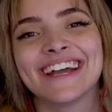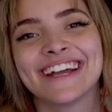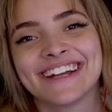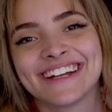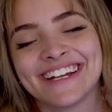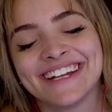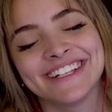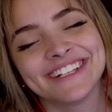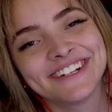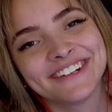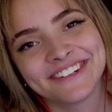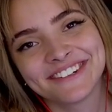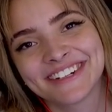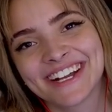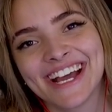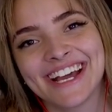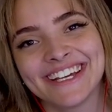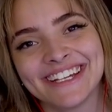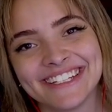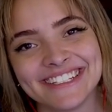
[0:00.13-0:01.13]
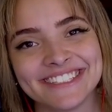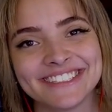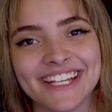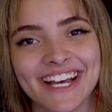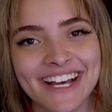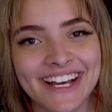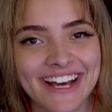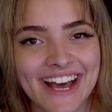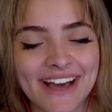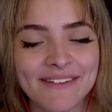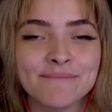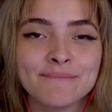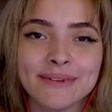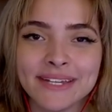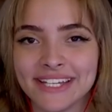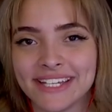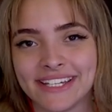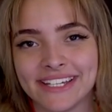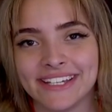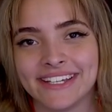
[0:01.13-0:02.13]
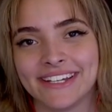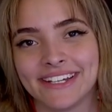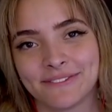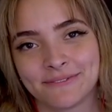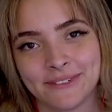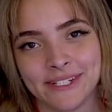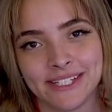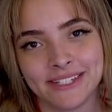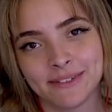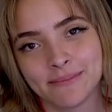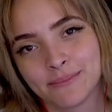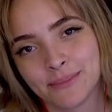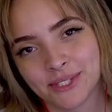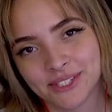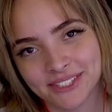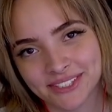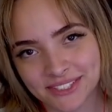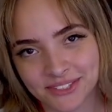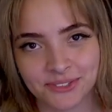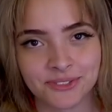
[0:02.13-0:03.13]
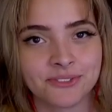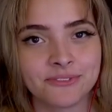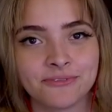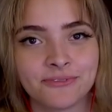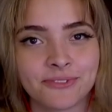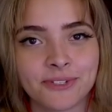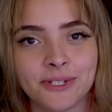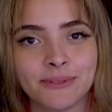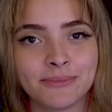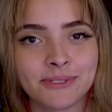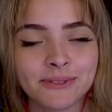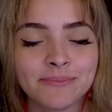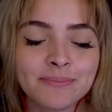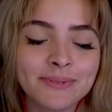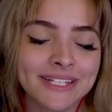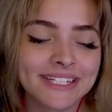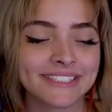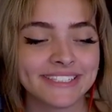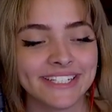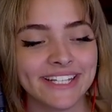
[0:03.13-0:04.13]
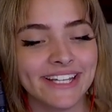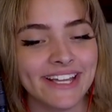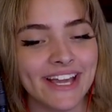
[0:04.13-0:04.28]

Hello guys, uh, I'm Vicky with Monsoon from Complexity